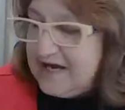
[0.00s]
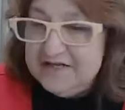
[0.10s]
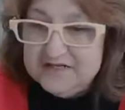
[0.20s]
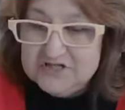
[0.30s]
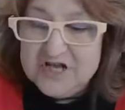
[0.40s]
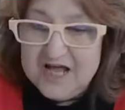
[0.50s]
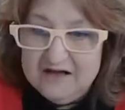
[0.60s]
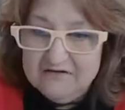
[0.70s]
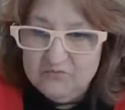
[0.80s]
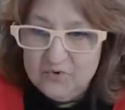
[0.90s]
I need you to
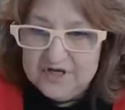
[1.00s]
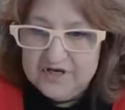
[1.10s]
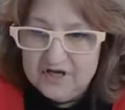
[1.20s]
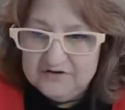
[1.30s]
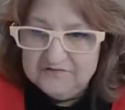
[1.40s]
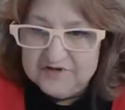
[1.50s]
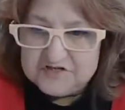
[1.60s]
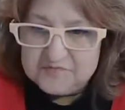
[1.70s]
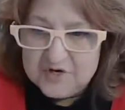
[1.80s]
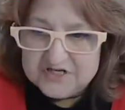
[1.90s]
have one
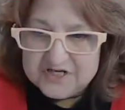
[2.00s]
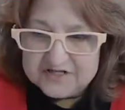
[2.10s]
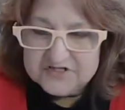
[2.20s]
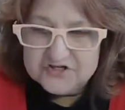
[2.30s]
unfinished project.